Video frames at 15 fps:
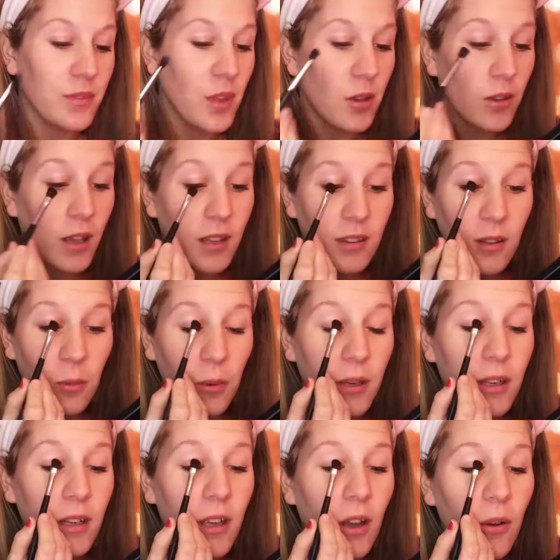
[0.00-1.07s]
Okay, so we're
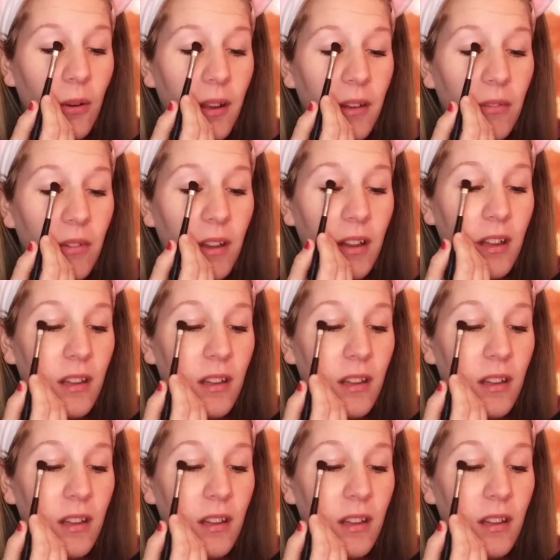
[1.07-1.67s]
going to go in with